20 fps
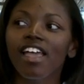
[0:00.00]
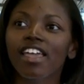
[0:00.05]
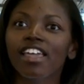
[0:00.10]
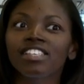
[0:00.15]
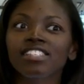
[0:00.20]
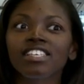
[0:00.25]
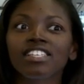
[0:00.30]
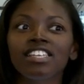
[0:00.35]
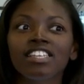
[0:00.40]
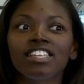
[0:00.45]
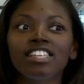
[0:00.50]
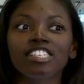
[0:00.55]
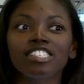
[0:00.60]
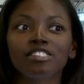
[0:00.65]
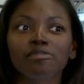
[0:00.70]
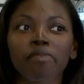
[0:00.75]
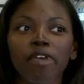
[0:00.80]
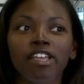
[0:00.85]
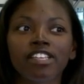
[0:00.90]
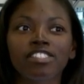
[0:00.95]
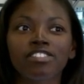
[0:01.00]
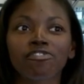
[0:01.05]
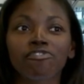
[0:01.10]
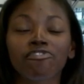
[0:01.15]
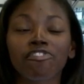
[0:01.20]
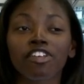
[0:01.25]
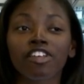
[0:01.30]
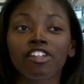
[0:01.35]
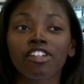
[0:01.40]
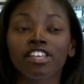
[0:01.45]
I guess I didn't expect to
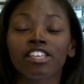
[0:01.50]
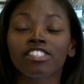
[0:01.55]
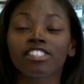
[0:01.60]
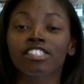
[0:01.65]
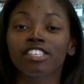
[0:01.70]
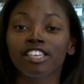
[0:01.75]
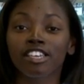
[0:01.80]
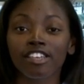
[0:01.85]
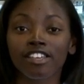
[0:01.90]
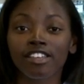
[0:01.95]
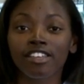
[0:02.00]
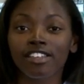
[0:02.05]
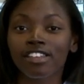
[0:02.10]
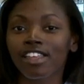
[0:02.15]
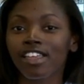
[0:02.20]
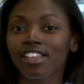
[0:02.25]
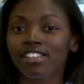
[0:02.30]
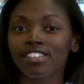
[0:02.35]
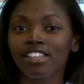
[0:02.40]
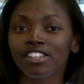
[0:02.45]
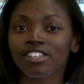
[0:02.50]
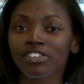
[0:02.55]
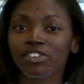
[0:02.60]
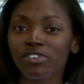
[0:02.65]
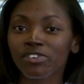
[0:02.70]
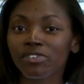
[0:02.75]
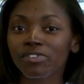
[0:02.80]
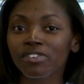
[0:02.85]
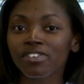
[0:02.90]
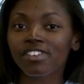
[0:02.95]
feel as good as I do.